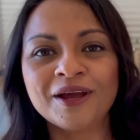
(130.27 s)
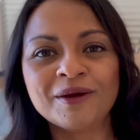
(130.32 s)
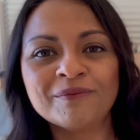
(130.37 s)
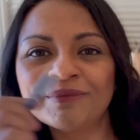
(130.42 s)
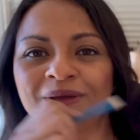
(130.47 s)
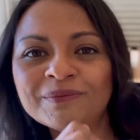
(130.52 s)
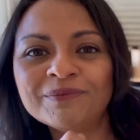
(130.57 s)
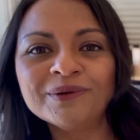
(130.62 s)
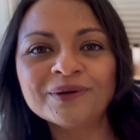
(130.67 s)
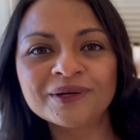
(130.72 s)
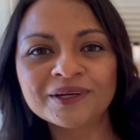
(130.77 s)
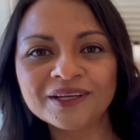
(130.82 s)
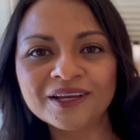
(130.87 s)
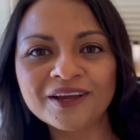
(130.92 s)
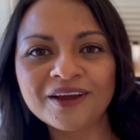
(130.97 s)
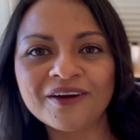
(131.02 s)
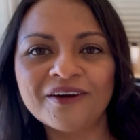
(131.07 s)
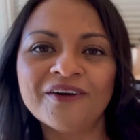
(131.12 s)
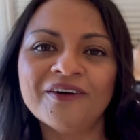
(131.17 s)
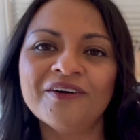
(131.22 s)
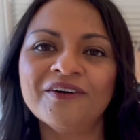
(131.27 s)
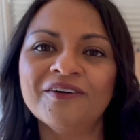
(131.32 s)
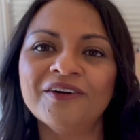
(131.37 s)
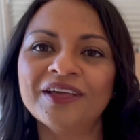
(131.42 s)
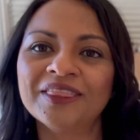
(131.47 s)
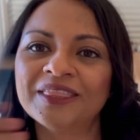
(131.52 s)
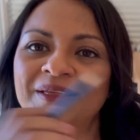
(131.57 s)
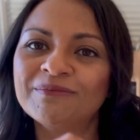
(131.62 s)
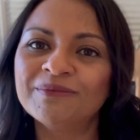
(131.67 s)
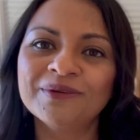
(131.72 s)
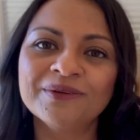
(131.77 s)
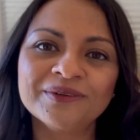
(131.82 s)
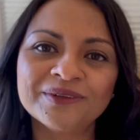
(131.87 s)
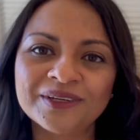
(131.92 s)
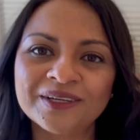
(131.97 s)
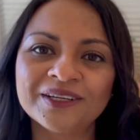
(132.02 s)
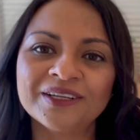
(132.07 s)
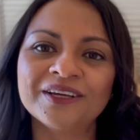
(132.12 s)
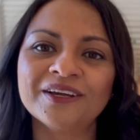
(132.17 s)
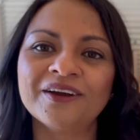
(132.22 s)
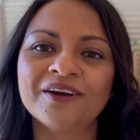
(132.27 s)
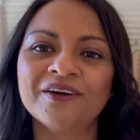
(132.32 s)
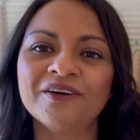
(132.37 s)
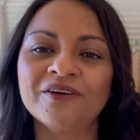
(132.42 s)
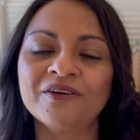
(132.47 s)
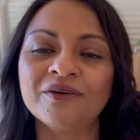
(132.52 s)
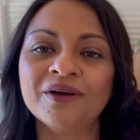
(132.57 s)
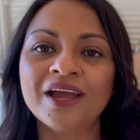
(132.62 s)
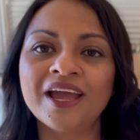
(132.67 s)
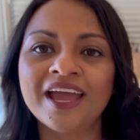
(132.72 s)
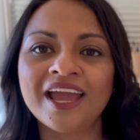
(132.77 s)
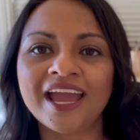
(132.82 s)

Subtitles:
people could go and the moon could go.